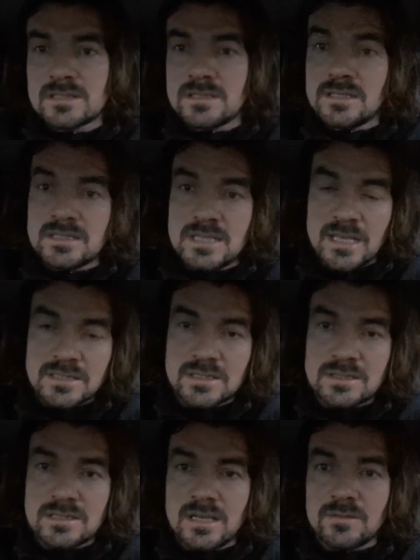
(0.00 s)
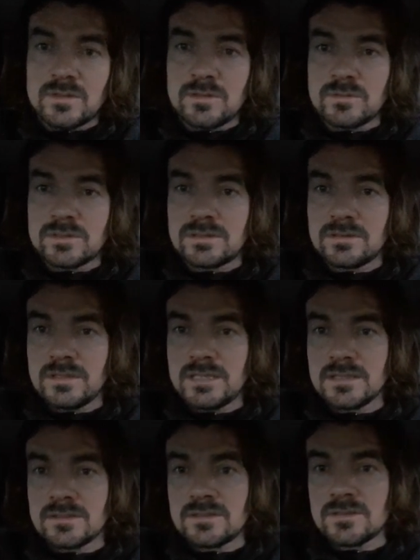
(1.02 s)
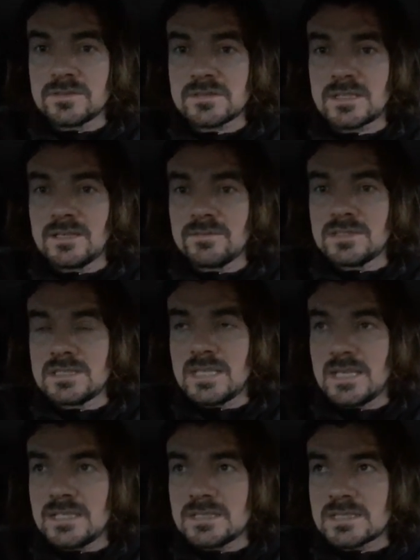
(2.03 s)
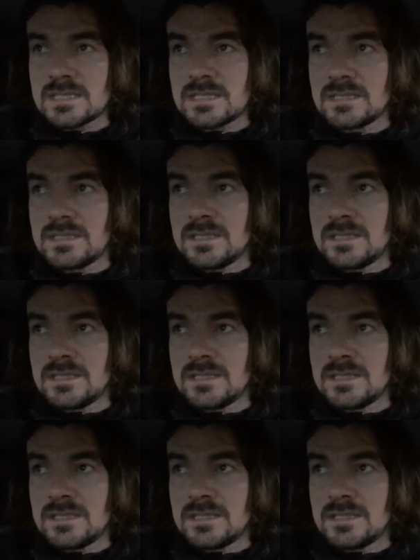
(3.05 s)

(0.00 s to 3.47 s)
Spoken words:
the tasks that we were doing on those given days,